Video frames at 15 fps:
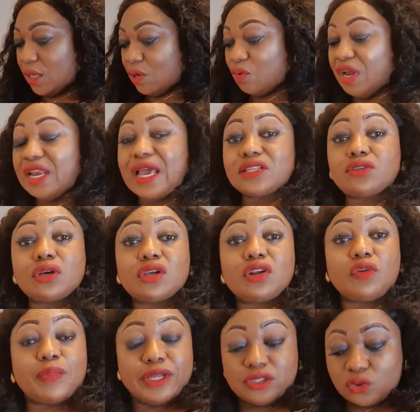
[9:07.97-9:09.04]
When they are talking
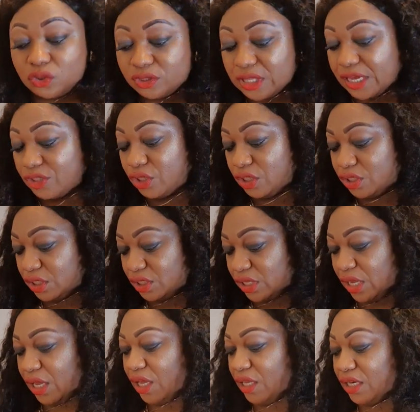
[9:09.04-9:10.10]
of Pentecostal churches,
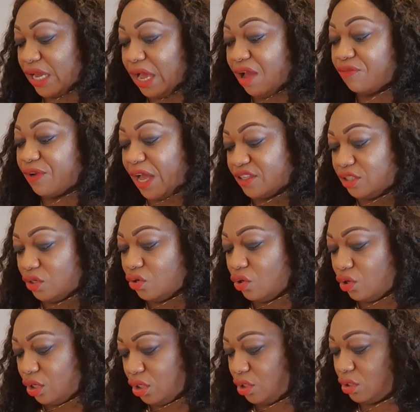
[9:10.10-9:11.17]
they have
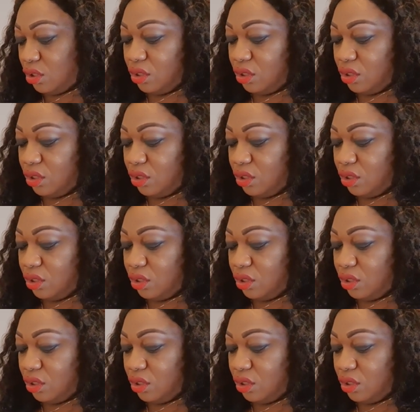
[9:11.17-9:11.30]
categories.